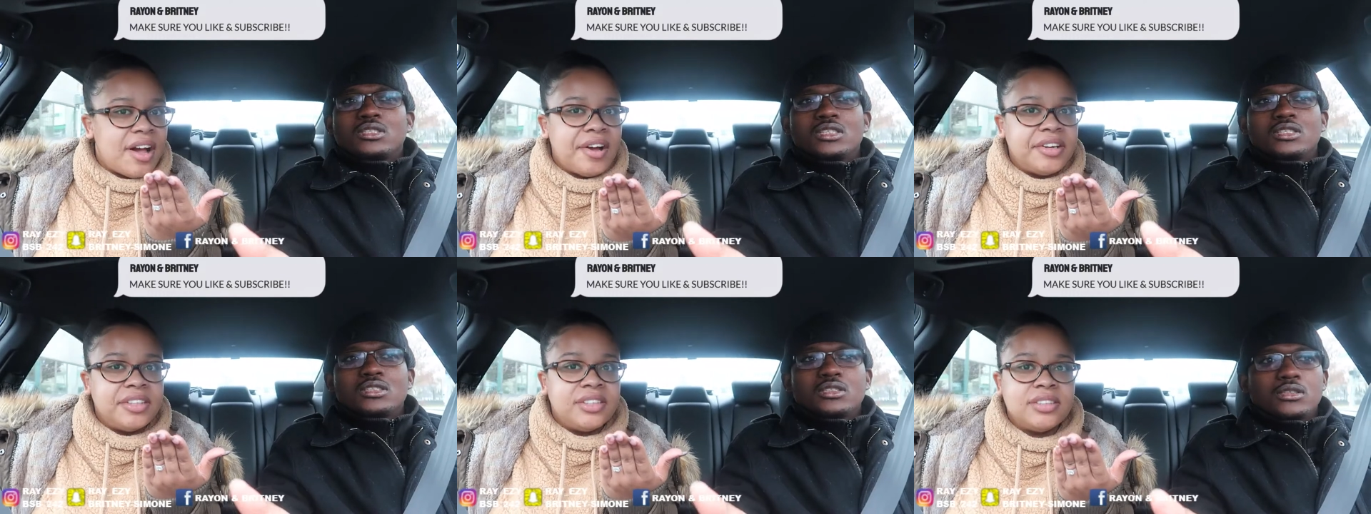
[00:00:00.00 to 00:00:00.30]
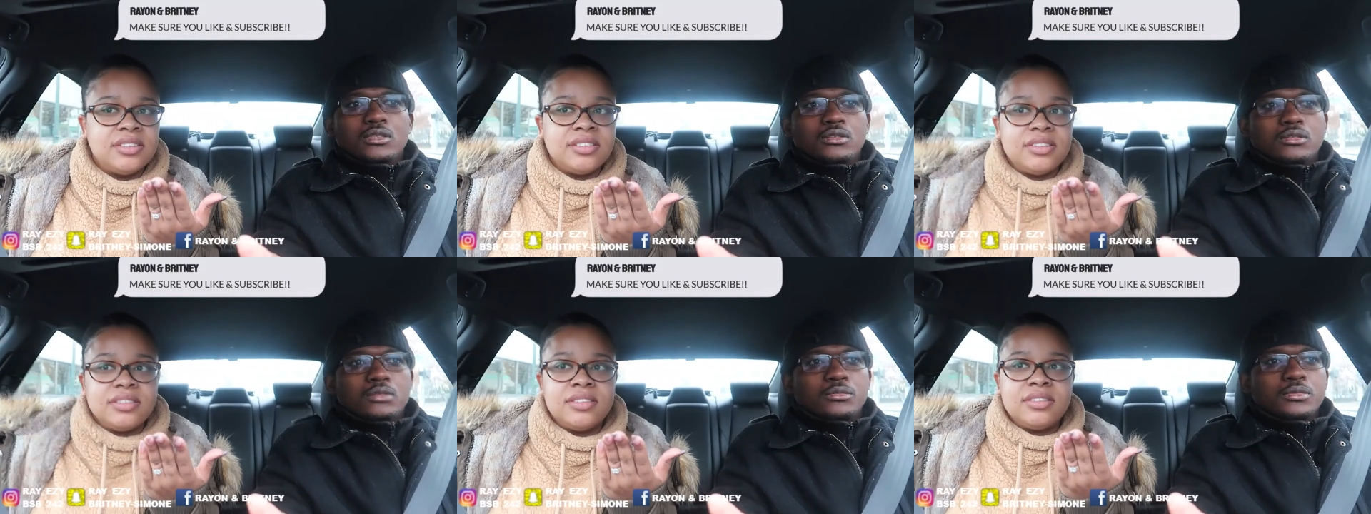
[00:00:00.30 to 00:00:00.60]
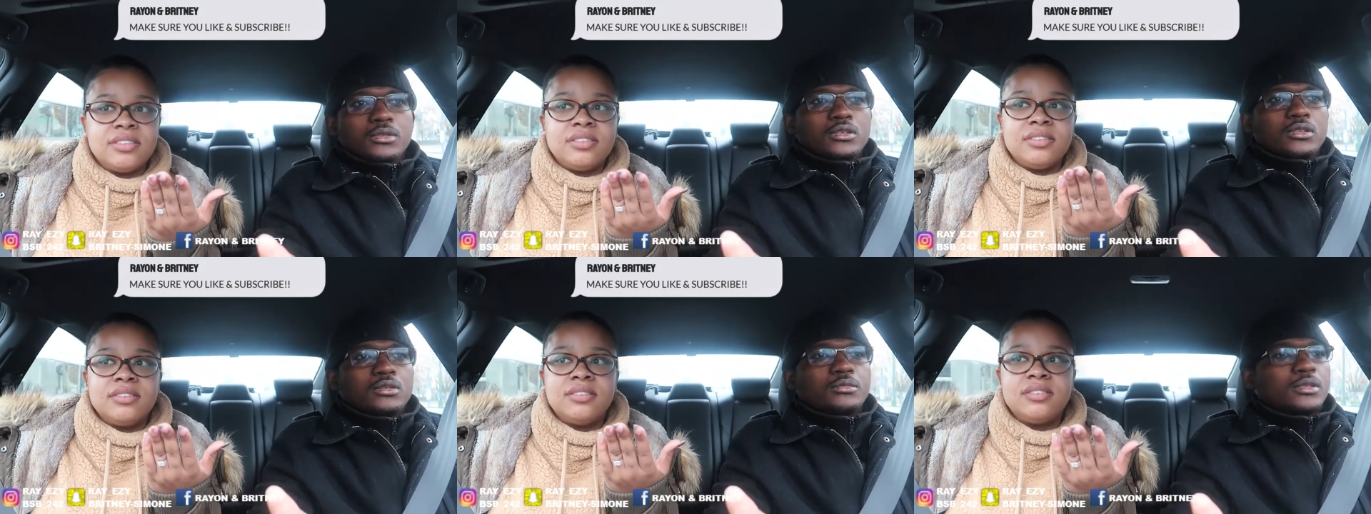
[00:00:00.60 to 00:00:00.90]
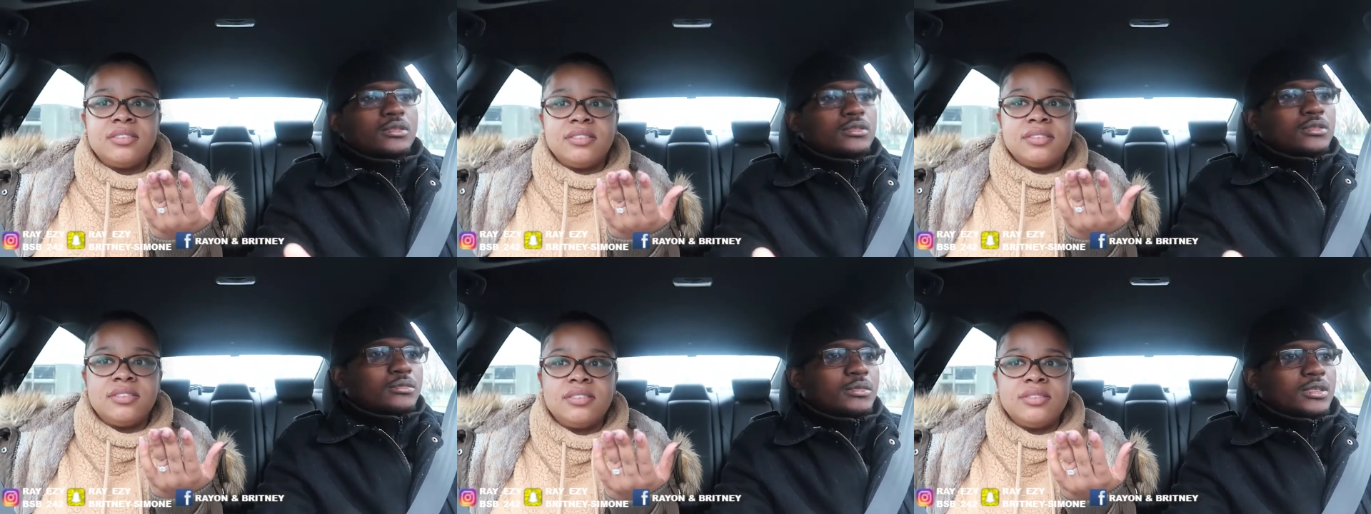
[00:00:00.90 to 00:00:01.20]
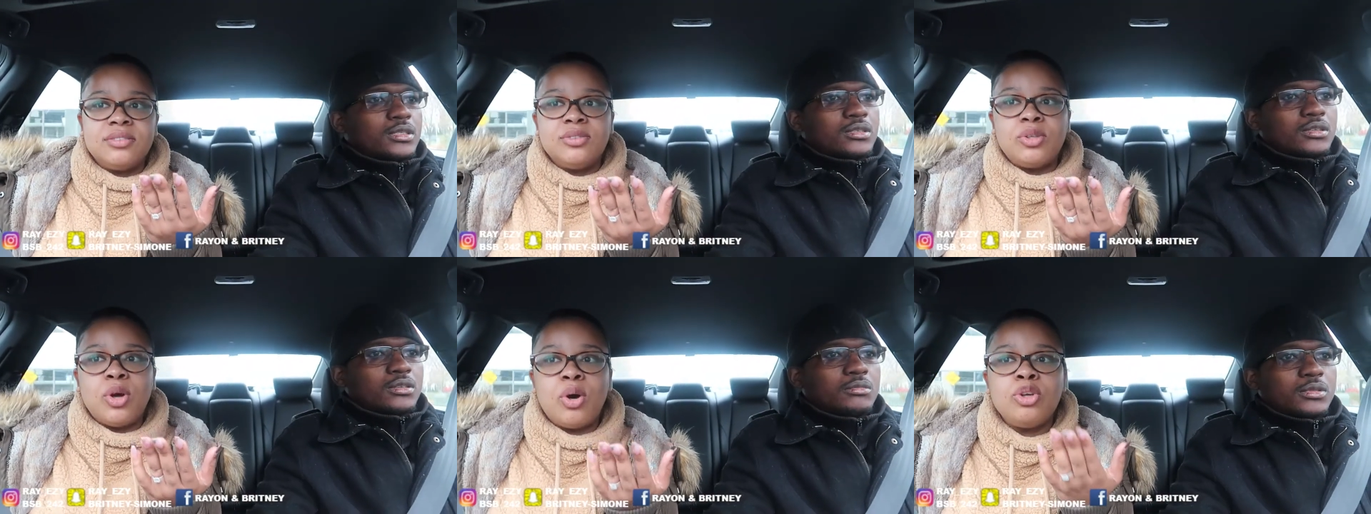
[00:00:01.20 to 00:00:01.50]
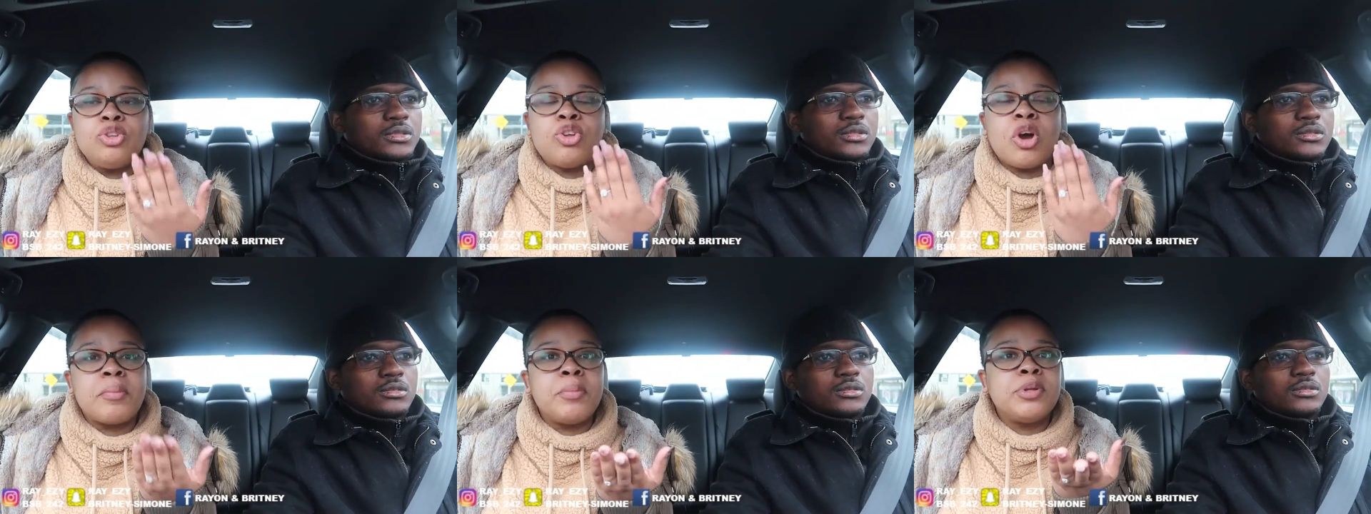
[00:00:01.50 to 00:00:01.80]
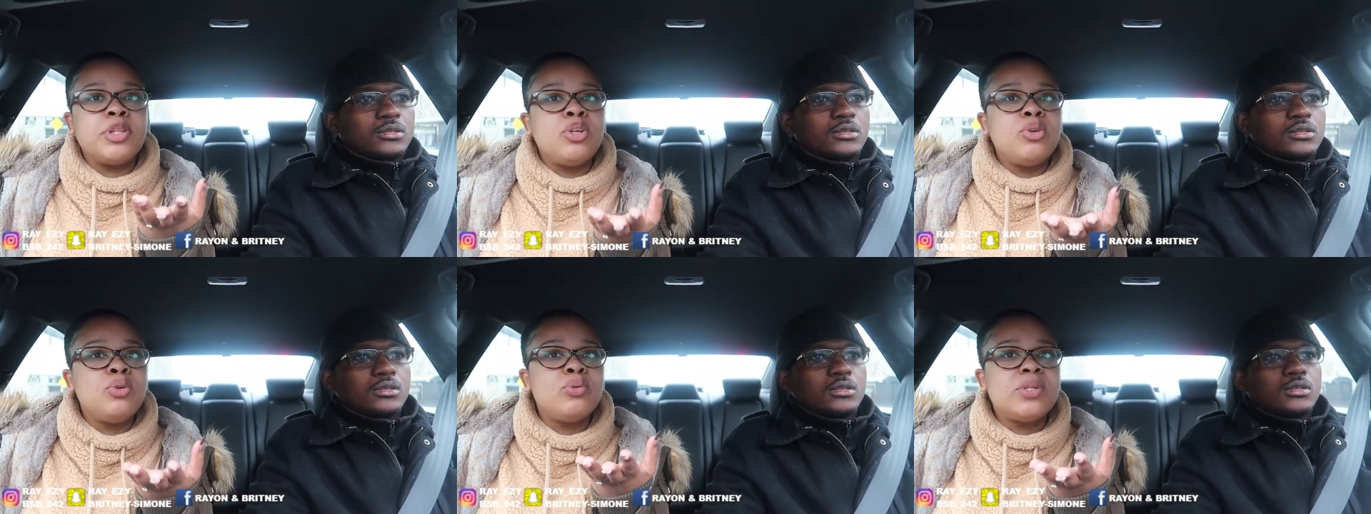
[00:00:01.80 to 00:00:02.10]
Speaker 1: season though.
Speaker 2: No, you're talking
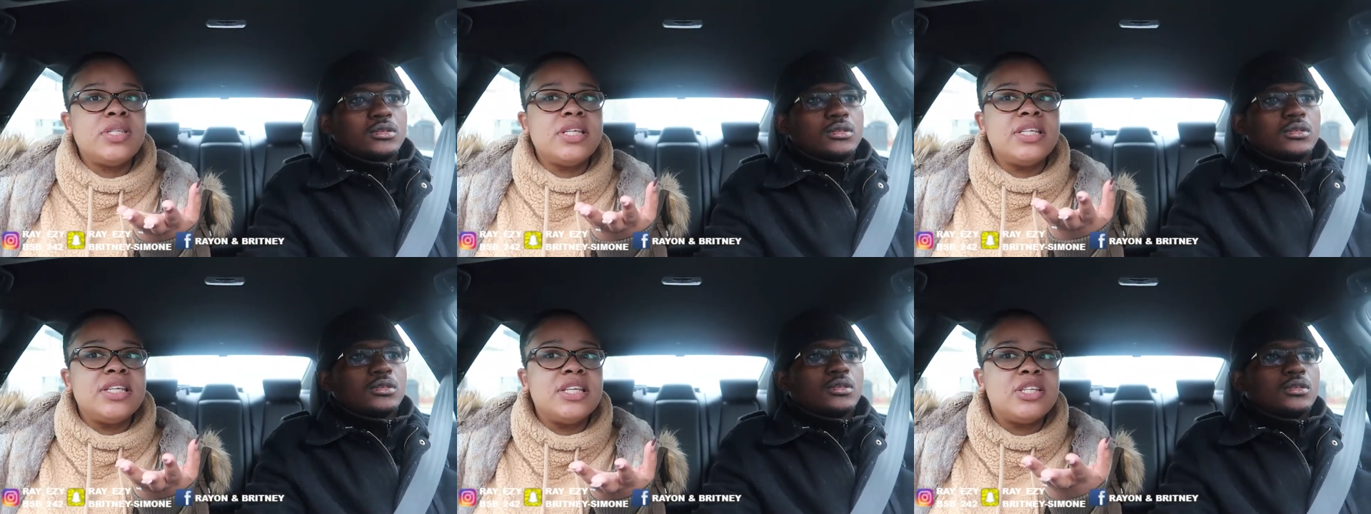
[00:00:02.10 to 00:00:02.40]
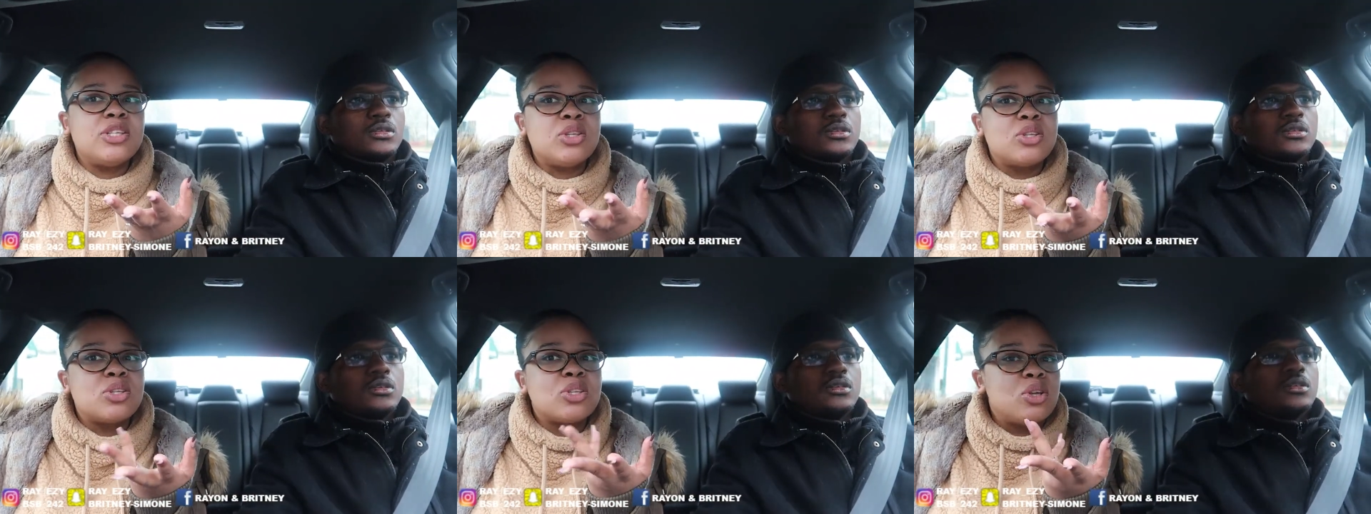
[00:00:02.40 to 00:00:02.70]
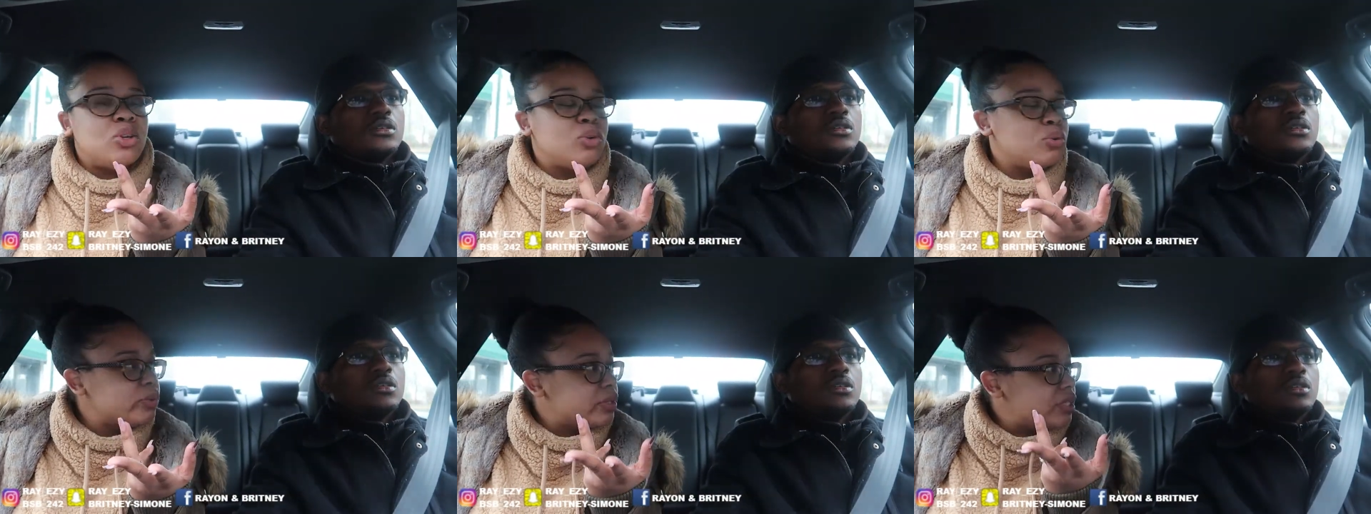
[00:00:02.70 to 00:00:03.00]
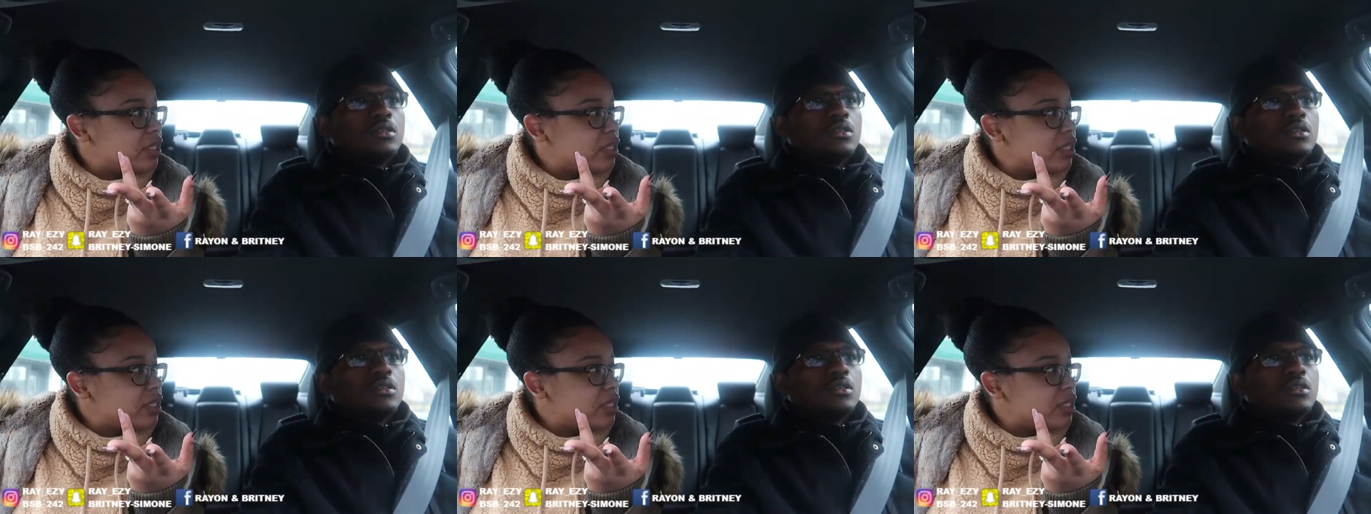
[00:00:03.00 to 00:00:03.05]
about the new season. This is the new